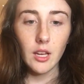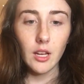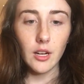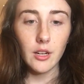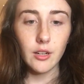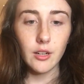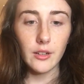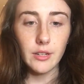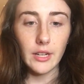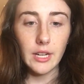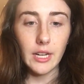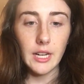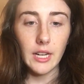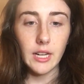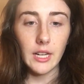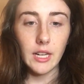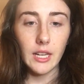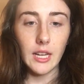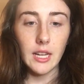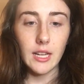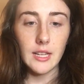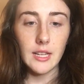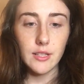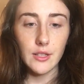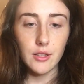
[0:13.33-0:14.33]
Alright,
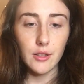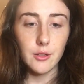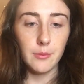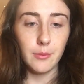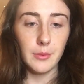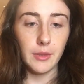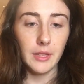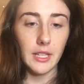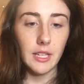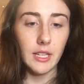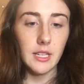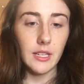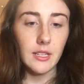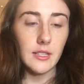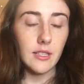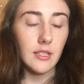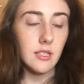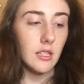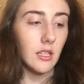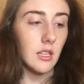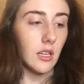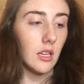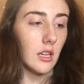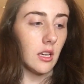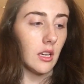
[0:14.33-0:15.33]
Cancer,
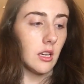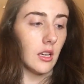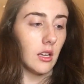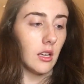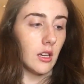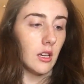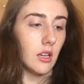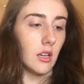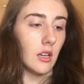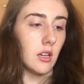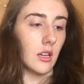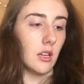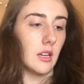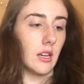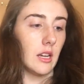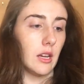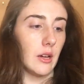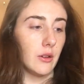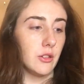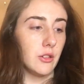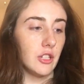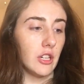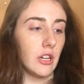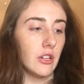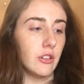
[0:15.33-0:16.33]
please.
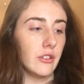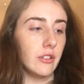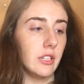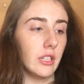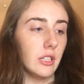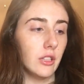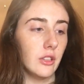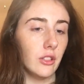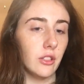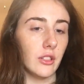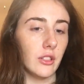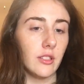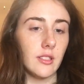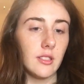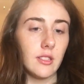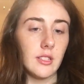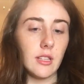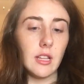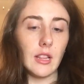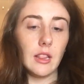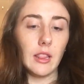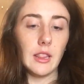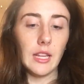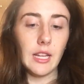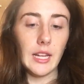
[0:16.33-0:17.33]
Now, January looks
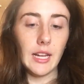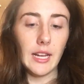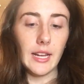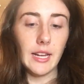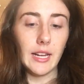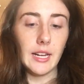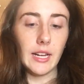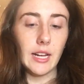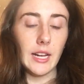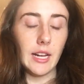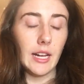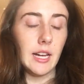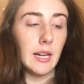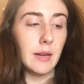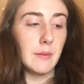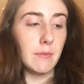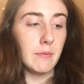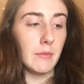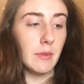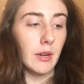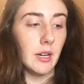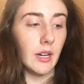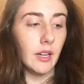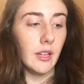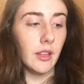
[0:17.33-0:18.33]
like a
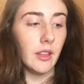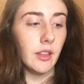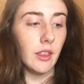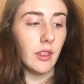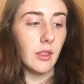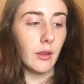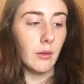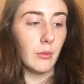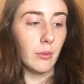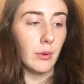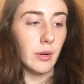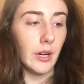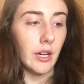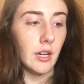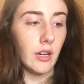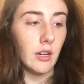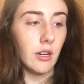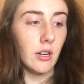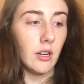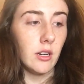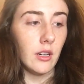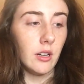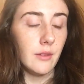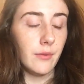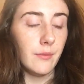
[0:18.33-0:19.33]
month where